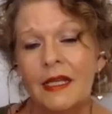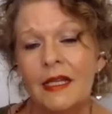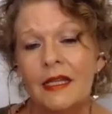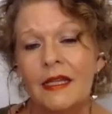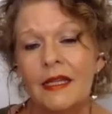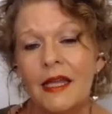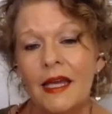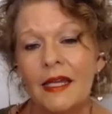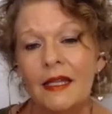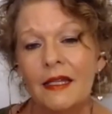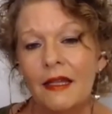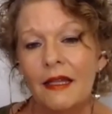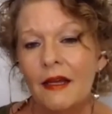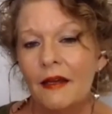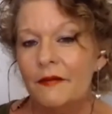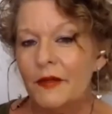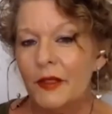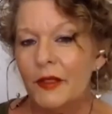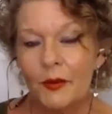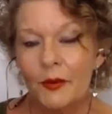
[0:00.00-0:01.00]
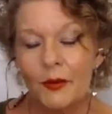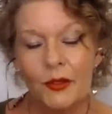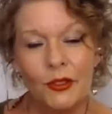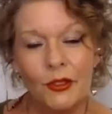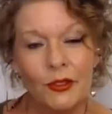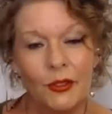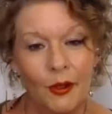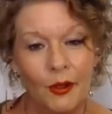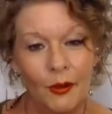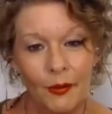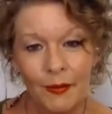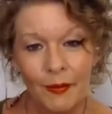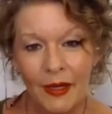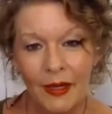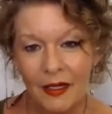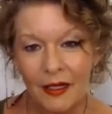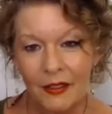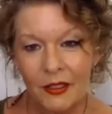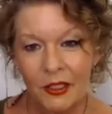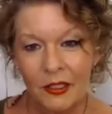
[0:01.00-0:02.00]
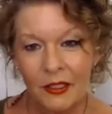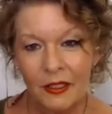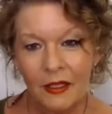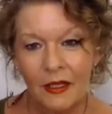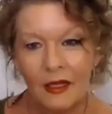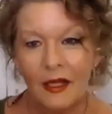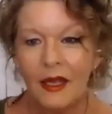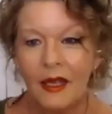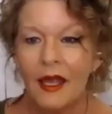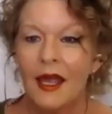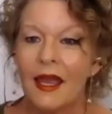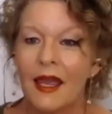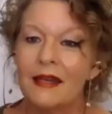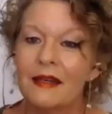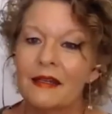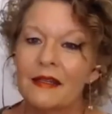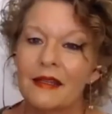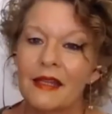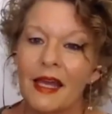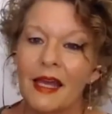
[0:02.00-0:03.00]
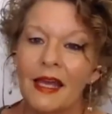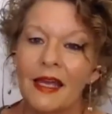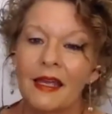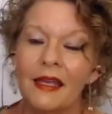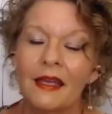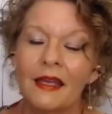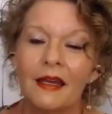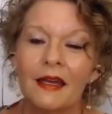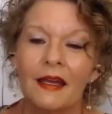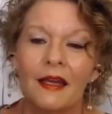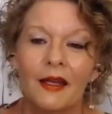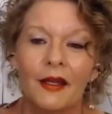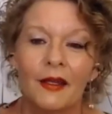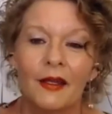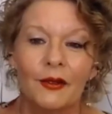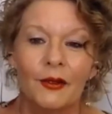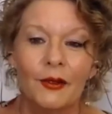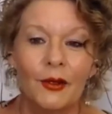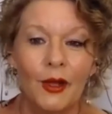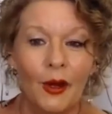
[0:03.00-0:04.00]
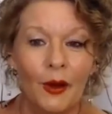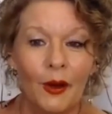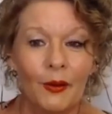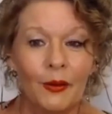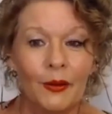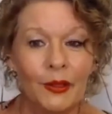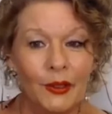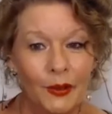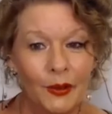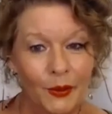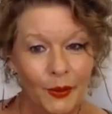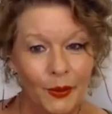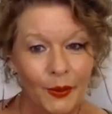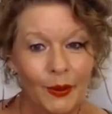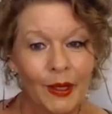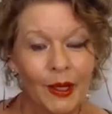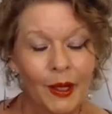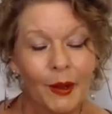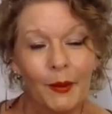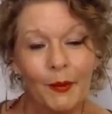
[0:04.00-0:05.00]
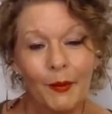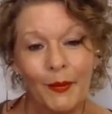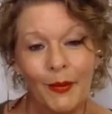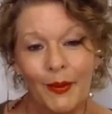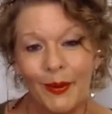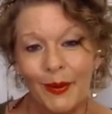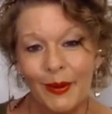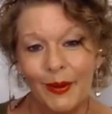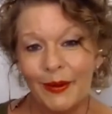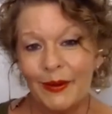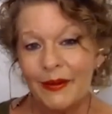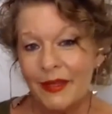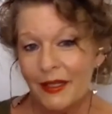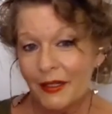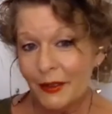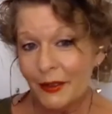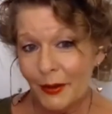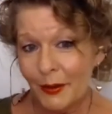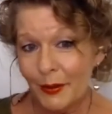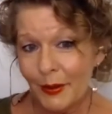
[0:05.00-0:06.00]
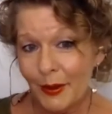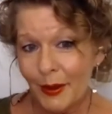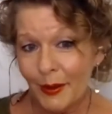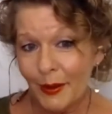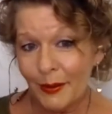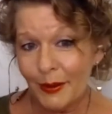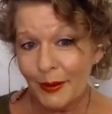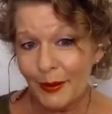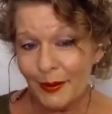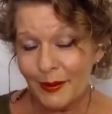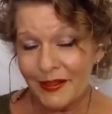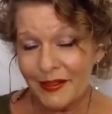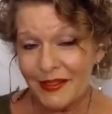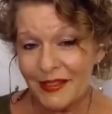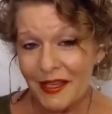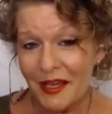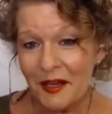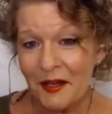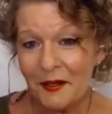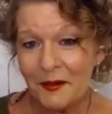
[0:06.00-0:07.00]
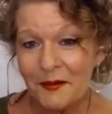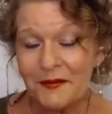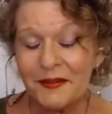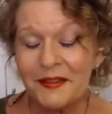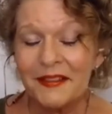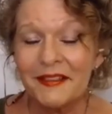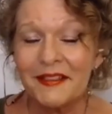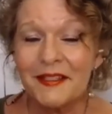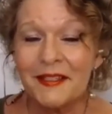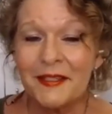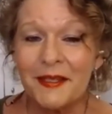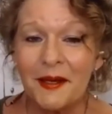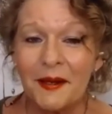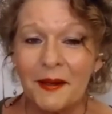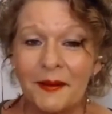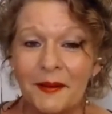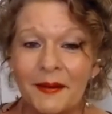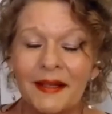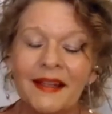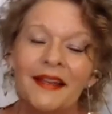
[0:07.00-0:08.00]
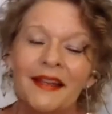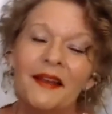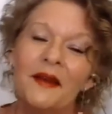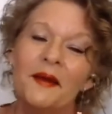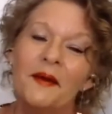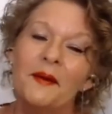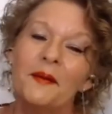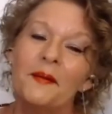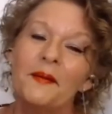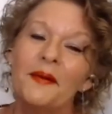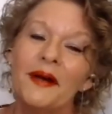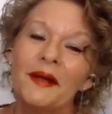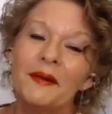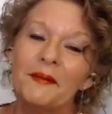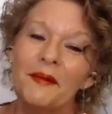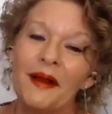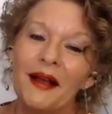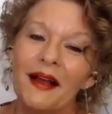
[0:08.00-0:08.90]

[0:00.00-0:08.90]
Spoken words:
They love you so much, and they know you more than you know yourself. So what